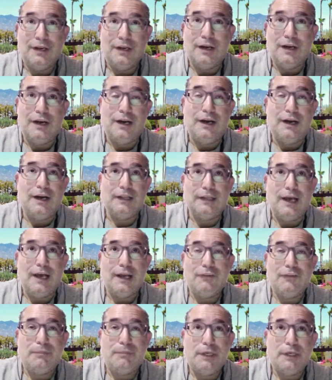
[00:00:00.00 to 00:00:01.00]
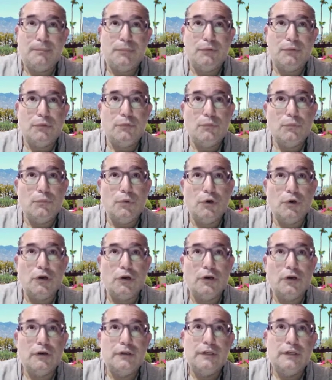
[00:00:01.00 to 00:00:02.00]
A lot of people
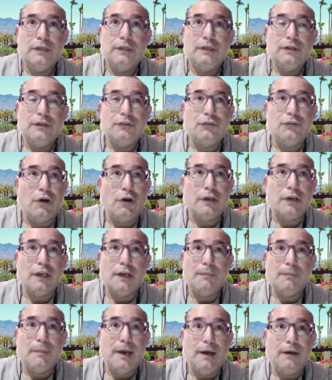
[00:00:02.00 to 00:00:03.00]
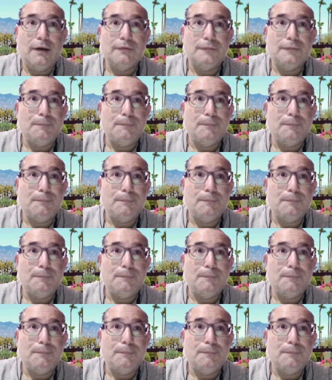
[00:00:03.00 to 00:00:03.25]
were talking about